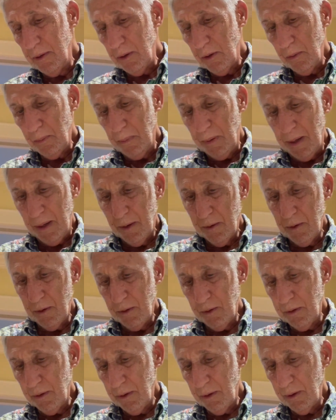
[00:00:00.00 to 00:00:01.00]
little
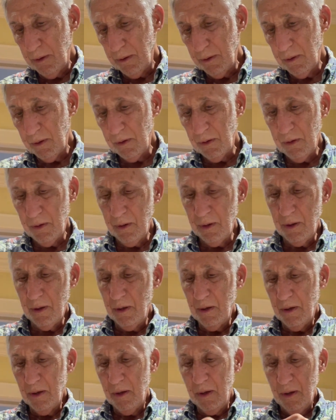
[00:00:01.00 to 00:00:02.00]
powder, a little
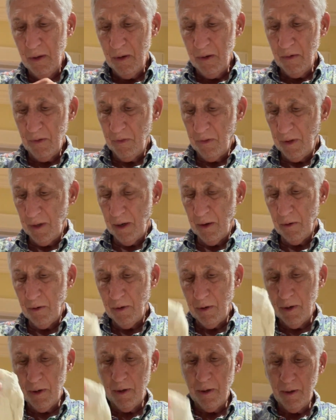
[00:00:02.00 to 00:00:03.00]

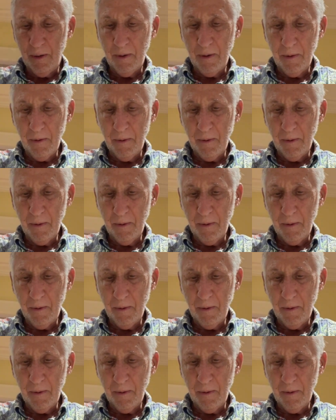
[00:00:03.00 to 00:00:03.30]
flour on it.